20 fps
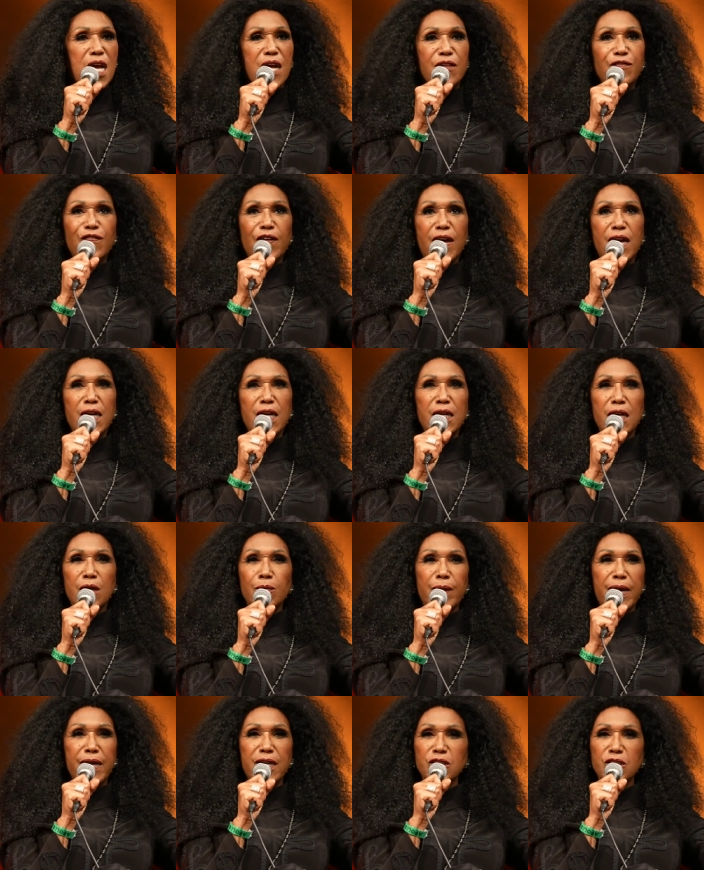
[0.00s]
And finally
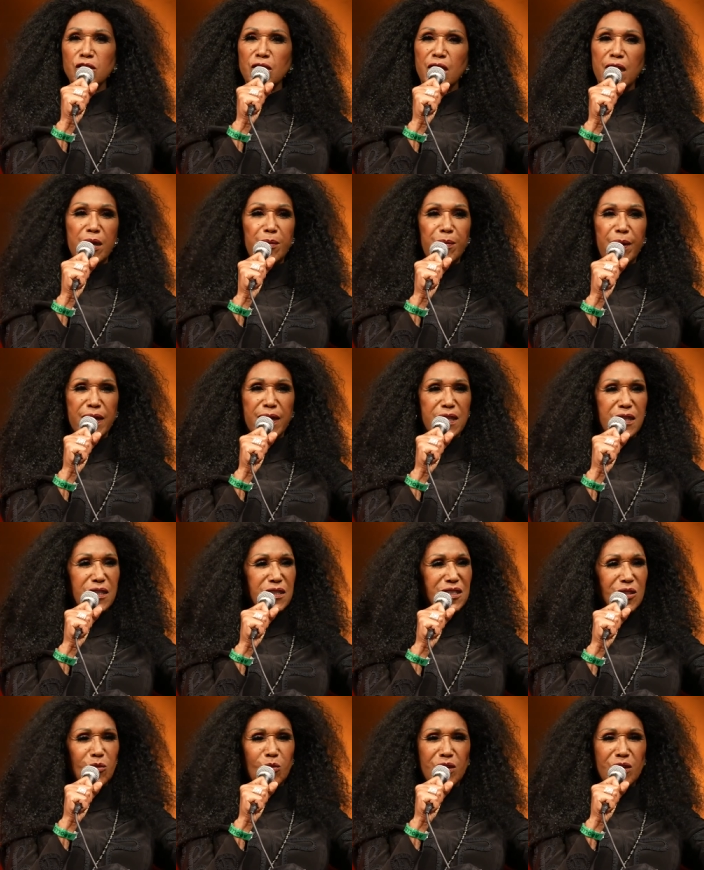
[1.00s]
our manager came back there
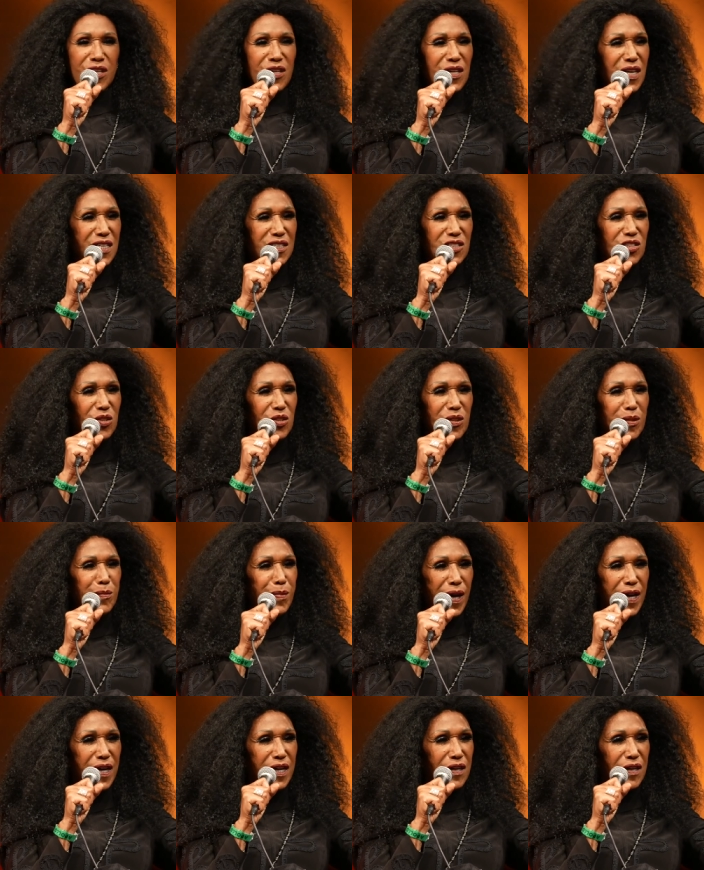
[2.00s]
and said, what are you guys doing
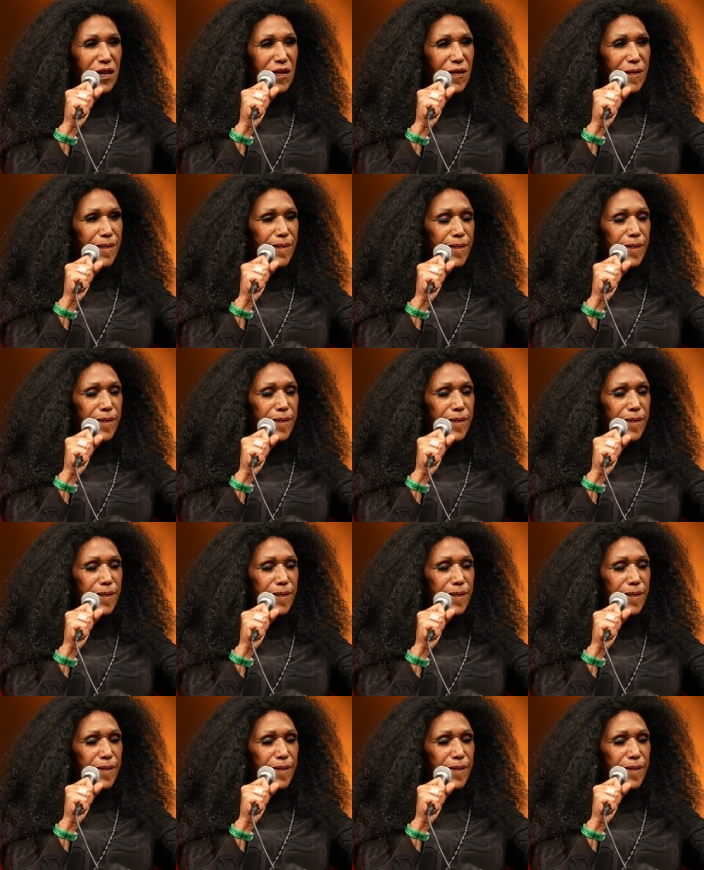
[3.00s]
back here?